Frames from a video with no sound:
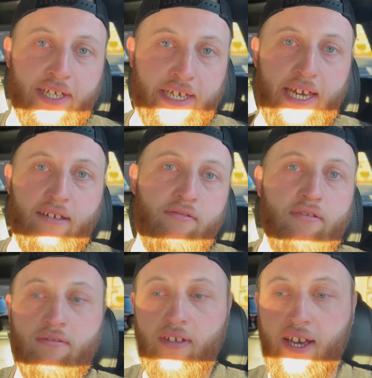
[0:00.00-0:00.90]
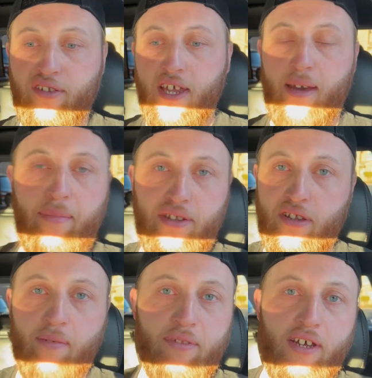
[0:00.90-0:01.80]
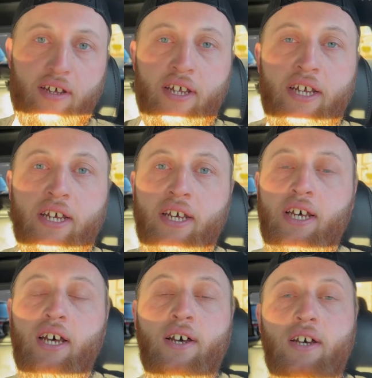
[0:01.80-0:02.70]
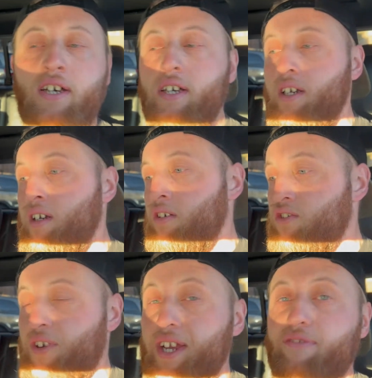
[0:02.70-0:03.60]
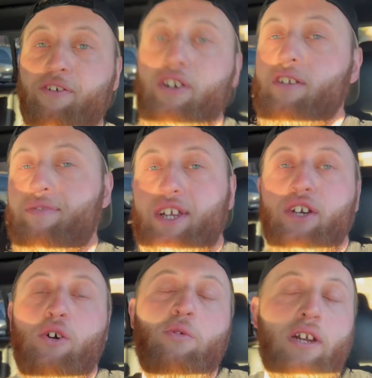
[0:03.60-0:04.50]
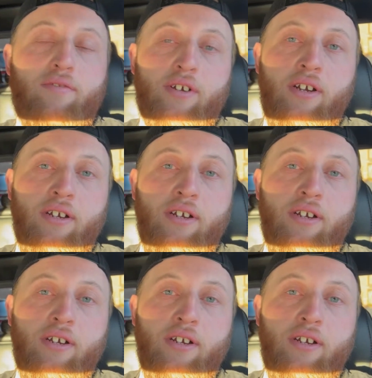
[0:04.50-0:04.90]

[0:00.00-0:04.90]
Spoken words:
Again, like I said, I messed up the transferring of the video or whatever.